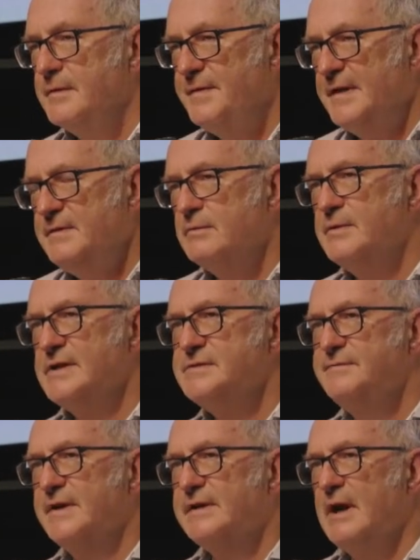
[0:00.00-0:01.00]
the thing that Ritz
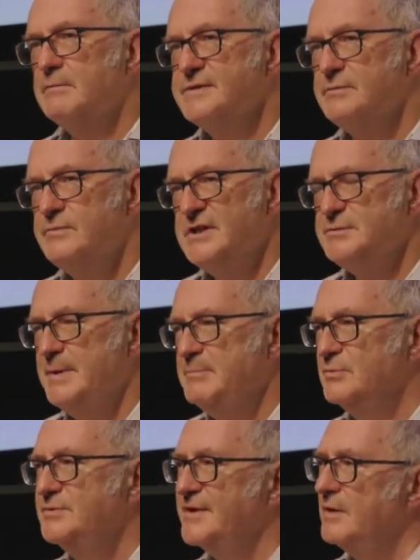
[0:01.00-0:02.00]
figured out was that rich
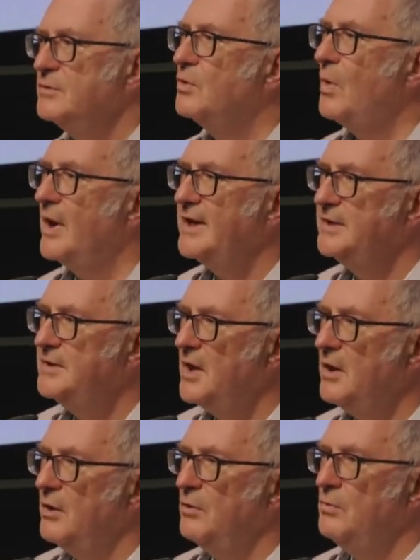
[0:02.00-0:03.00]
people don't quite
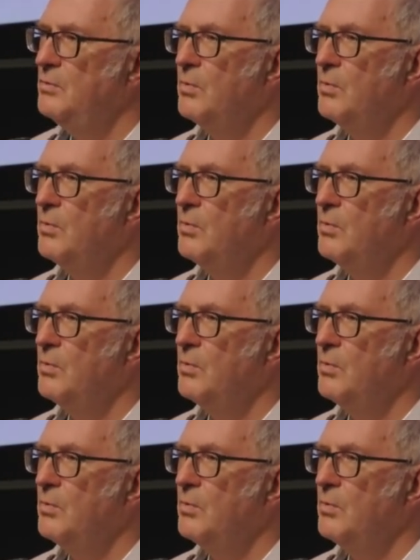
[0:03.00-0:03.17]
know